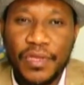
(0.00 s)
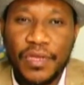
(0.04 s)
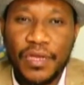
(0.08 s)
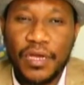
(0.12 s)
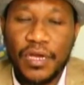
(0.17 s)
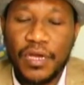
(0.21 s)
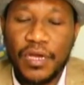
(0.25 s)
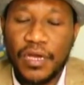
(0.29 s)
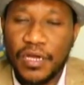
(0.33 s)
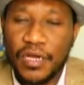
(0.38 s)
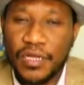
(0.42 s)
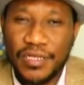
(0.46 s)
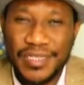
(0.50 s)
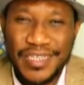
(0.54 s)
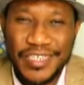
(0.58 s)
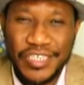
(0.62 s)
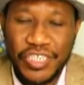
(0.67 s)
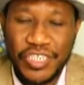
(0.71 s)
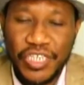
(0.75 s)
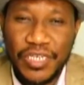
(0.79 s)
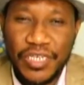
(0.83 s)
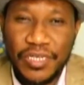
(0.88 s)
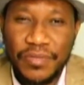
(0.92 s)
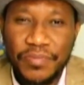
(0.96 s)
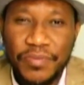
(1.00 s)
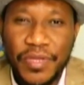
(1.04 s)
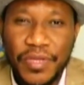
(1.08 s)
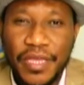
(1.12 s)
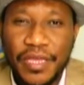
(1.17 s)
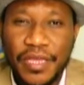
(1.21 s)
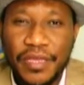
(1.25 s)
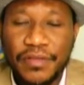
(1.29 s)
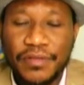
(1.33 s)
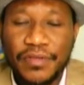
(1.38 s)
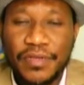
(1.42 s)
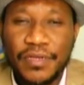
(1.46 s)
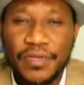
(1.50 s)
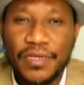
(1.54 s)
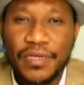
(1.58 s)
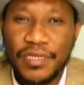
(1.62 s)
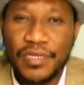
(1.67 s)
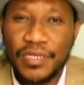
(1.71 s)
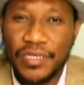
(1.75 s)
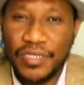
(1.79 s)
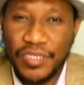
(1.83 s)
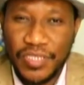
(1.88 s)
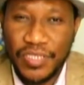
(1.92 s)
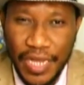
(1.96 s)
the GDP,
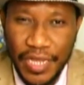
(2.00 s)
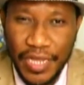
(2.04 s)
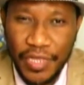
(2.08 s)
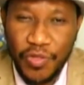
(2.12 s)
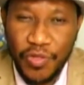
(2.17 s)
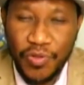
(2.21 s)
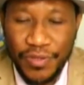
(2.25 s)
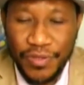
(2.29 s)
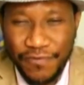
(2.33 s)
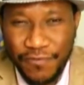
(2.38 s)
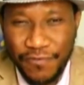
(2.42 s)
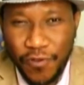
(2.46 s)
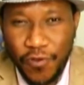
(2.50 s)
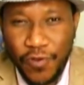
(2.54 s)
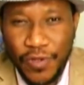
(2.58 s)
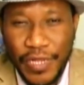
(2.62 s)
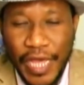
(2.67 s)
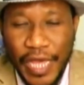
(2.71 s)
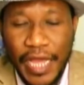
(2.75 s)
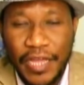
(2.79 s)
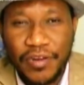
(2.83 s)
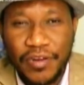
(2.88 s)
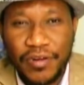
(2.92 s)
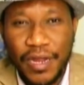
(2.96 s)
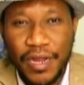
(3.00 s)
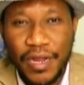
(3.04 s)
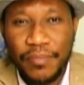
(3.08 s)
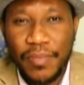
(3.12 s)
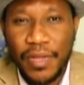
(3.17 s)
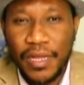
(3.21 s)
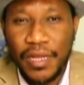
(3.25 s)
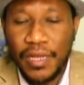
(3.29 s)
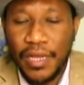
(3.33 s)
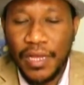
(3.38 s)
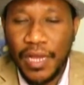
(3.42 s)
the circular flow diagram,